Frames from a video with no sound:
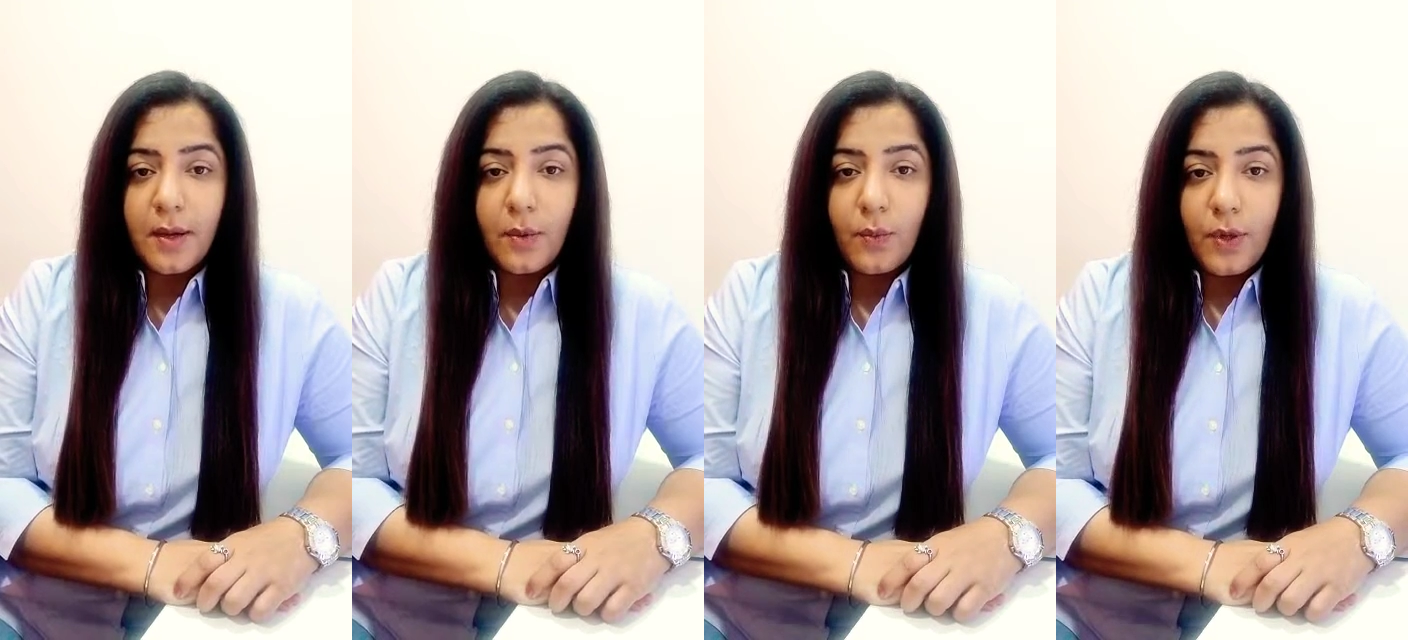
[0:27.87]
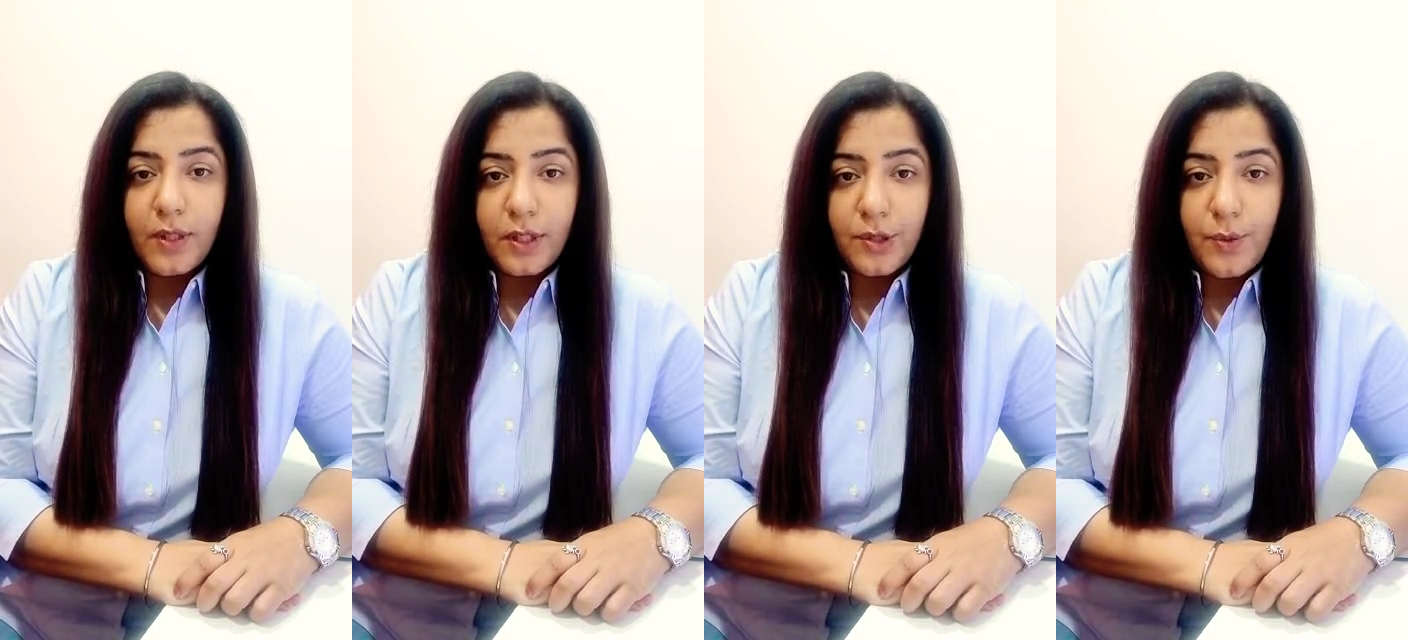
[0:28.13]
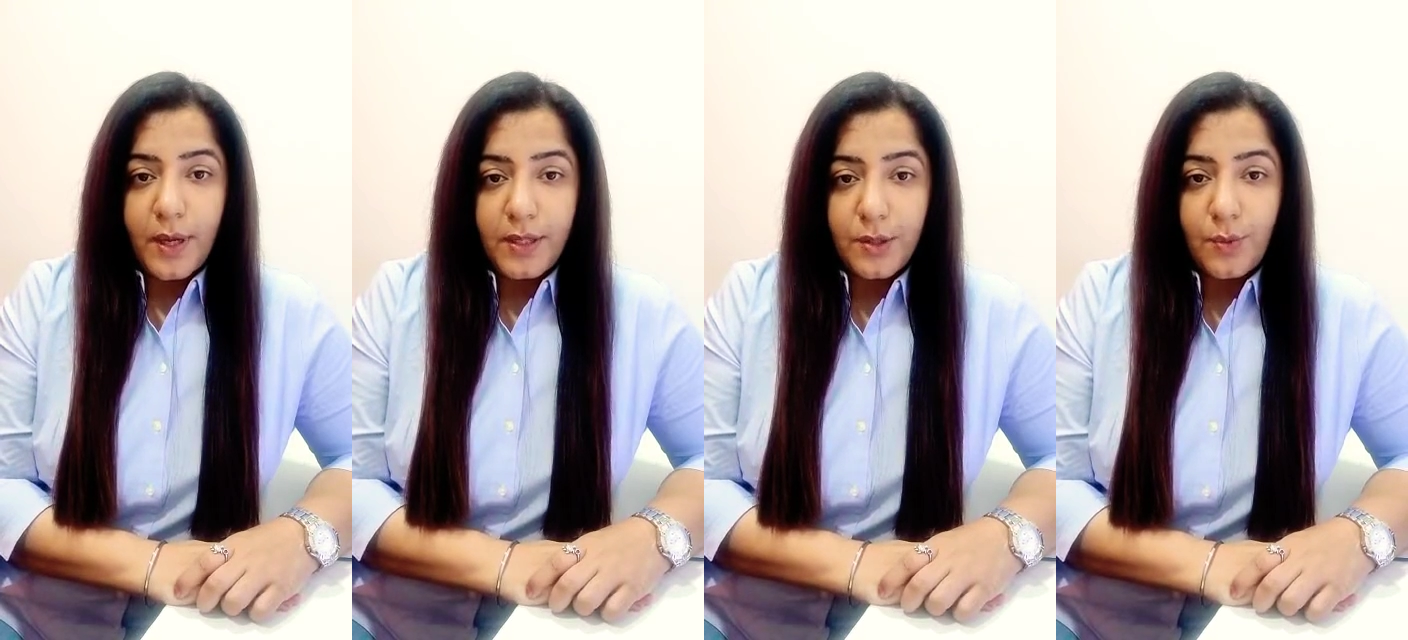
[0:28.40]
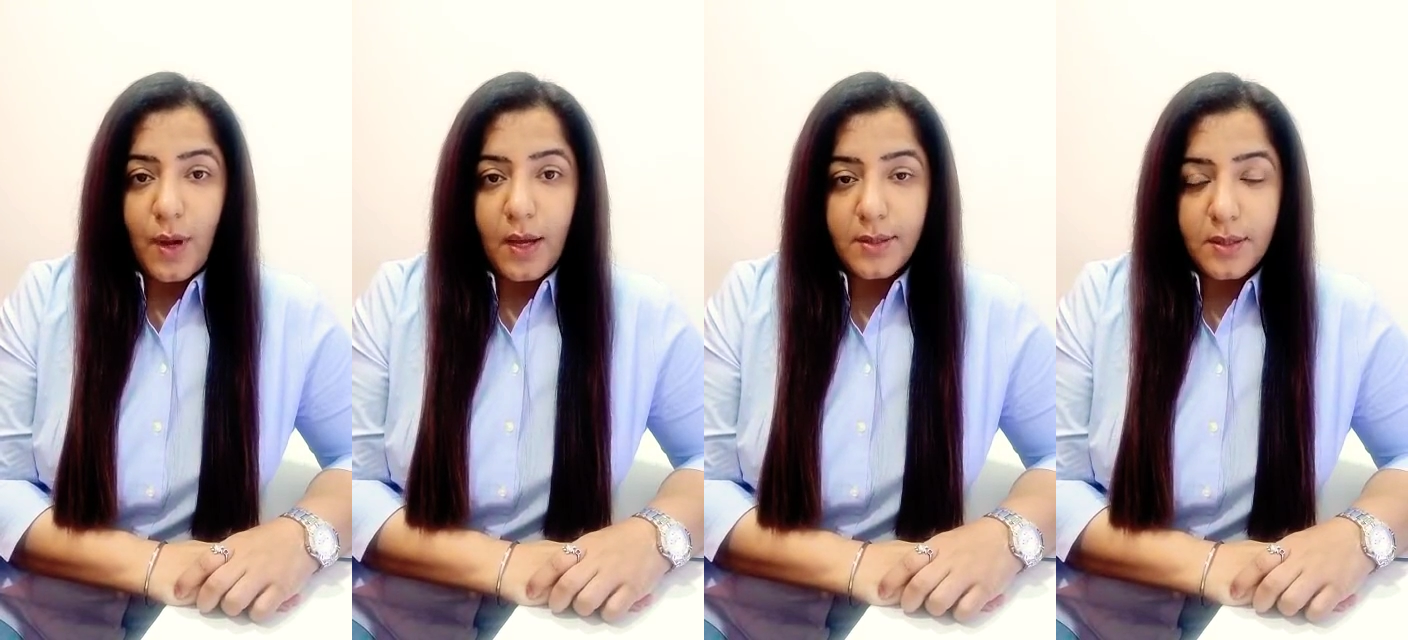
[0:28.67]
What they're trying
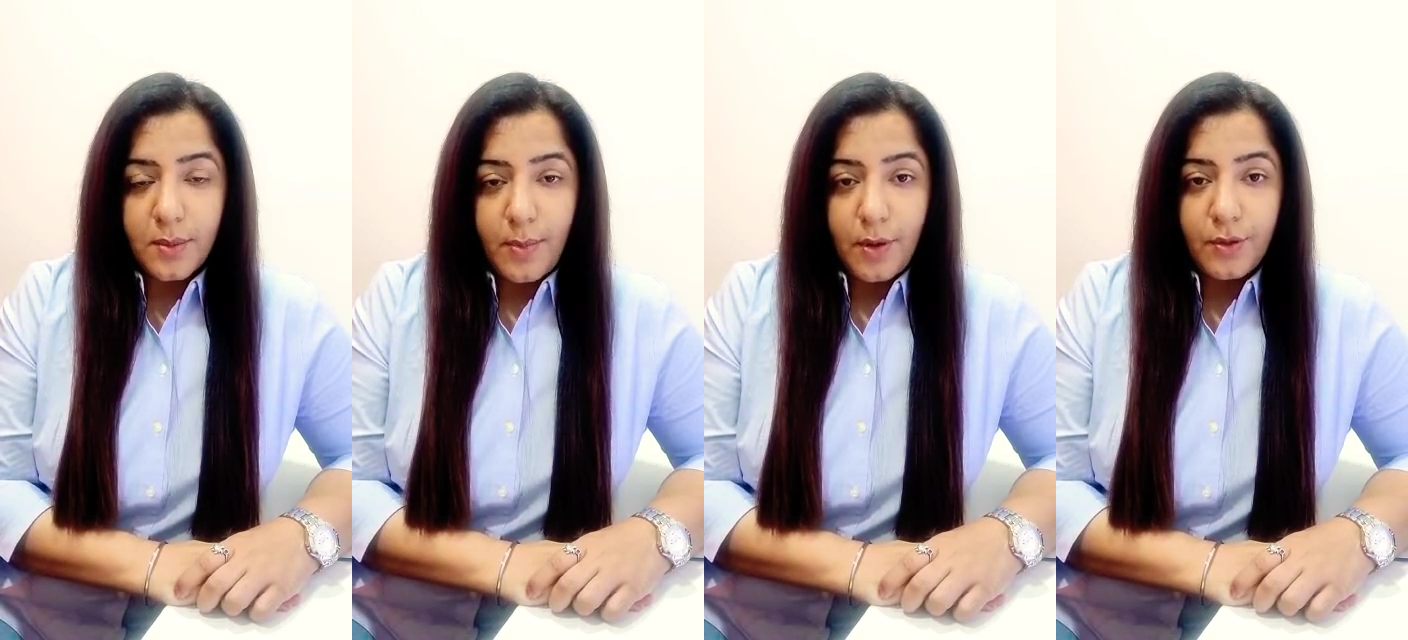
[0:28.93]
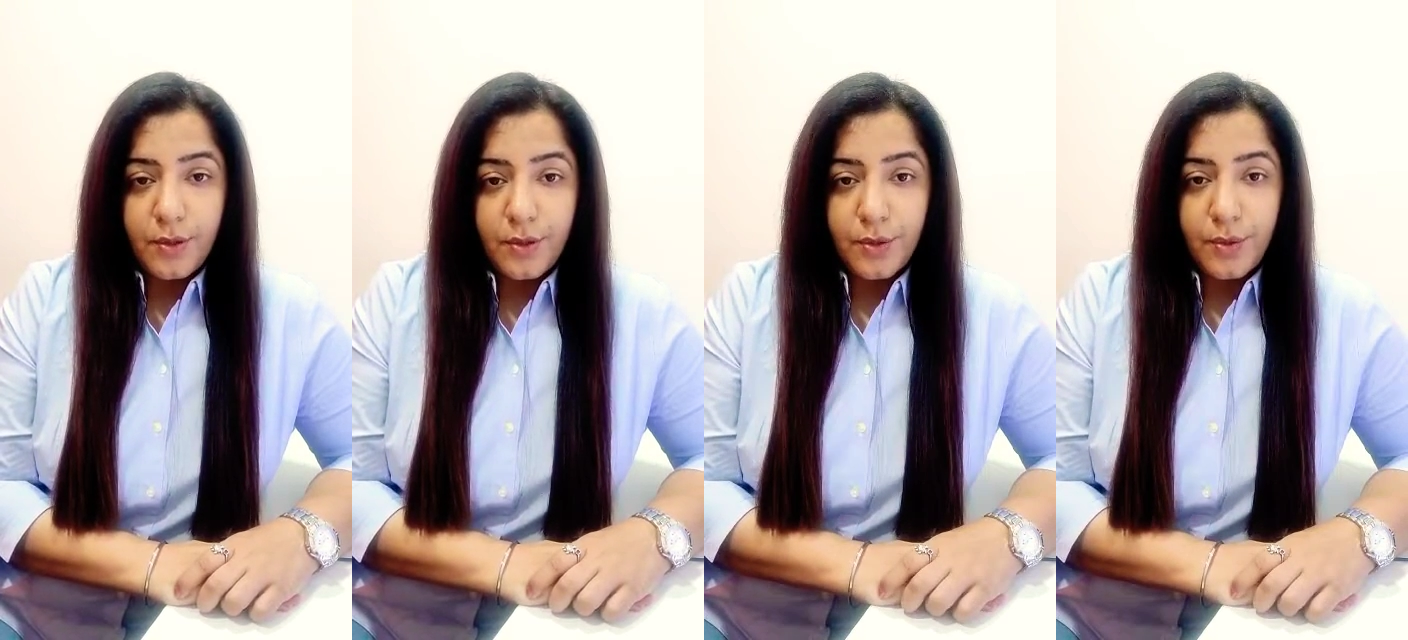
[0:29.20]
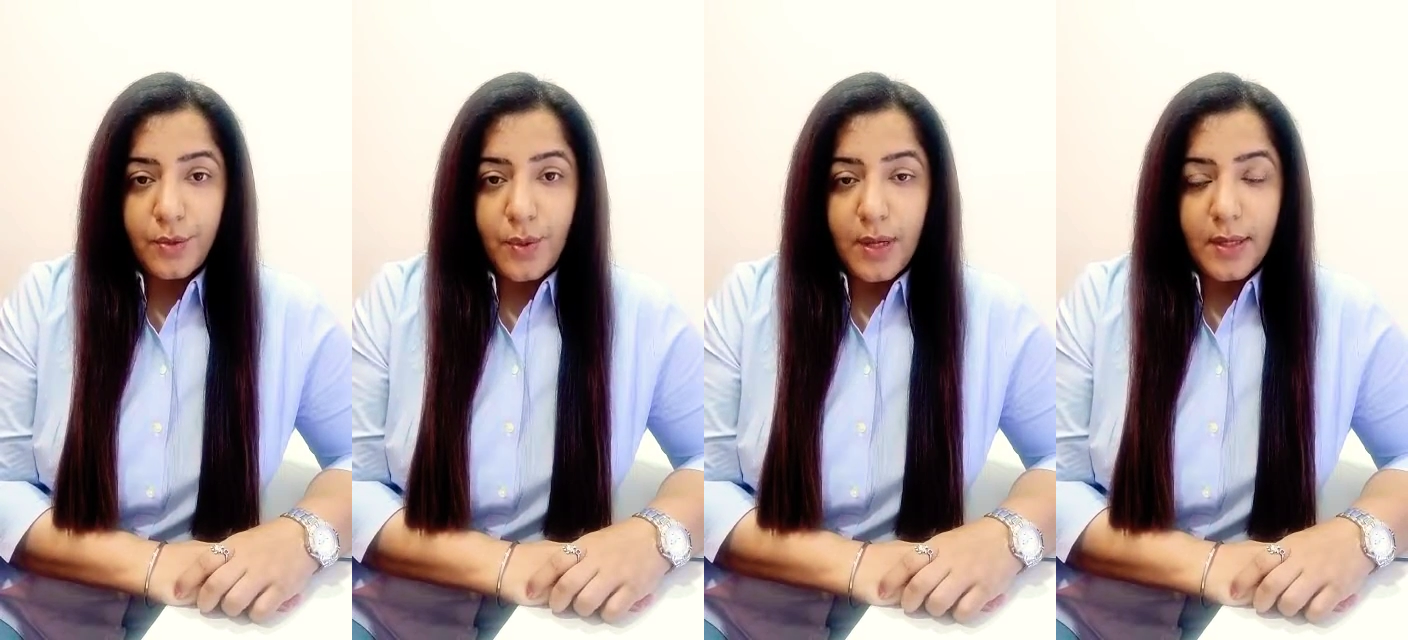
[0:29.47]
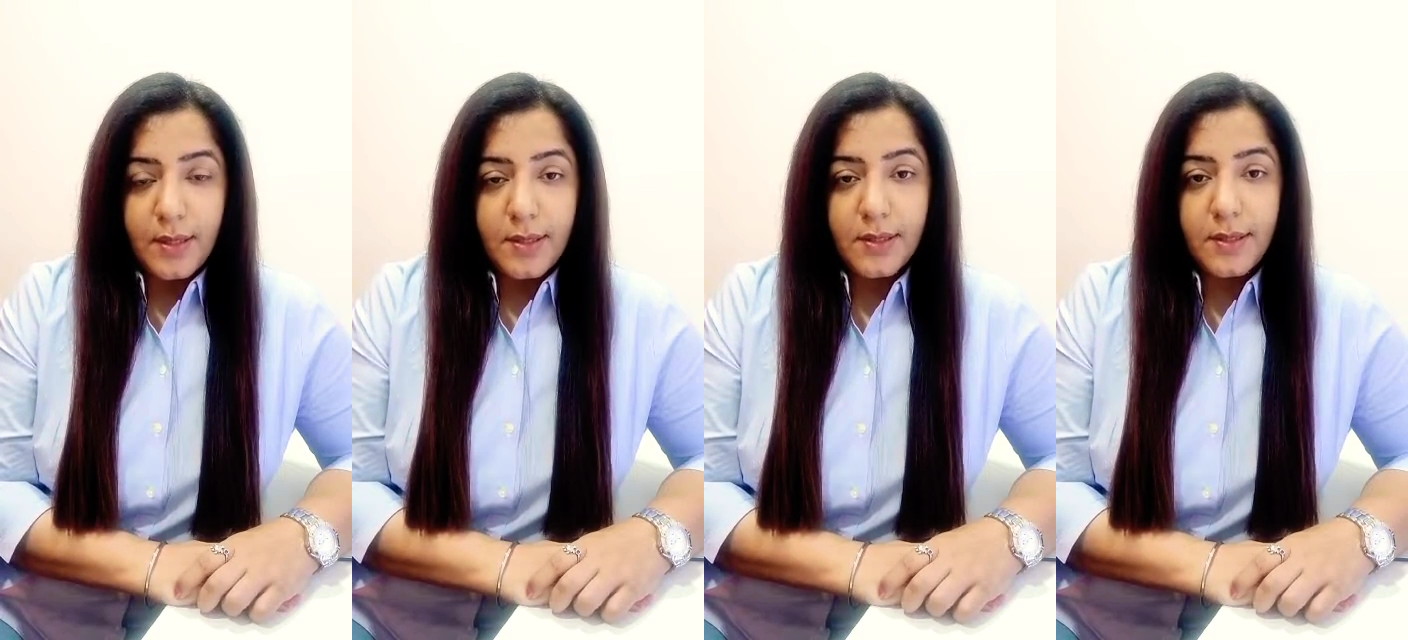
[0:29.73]
to ask about you
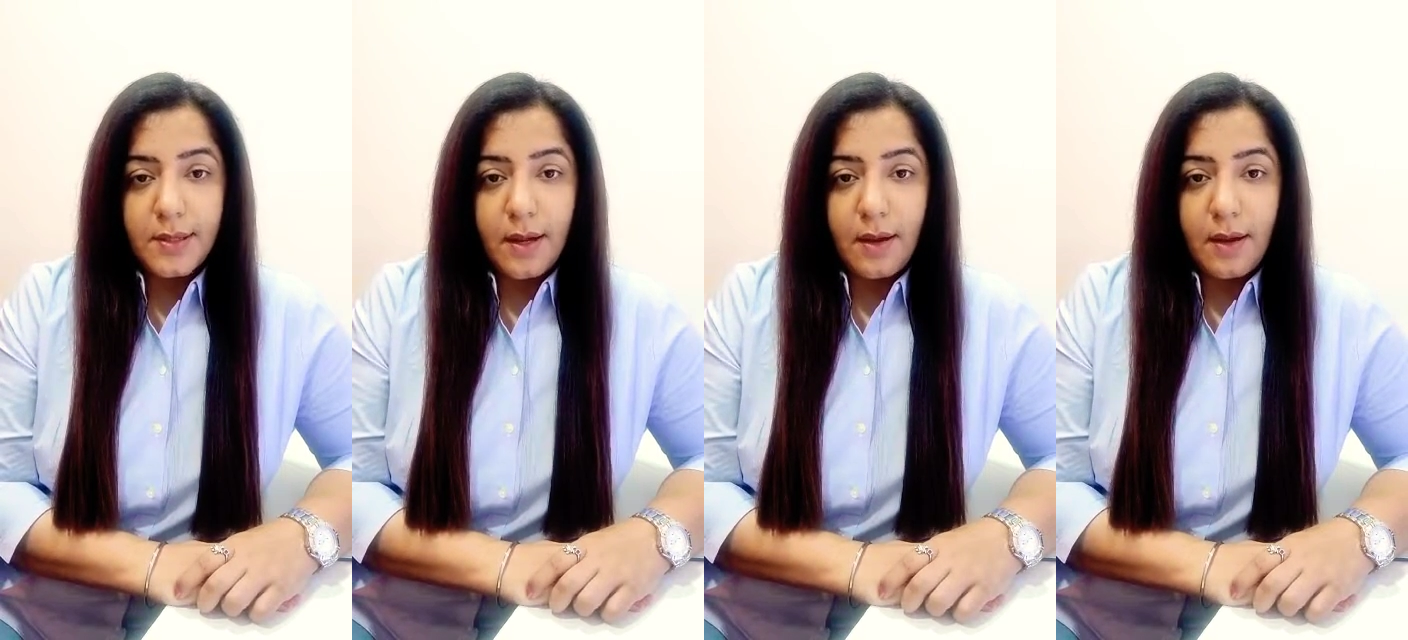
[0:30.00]
is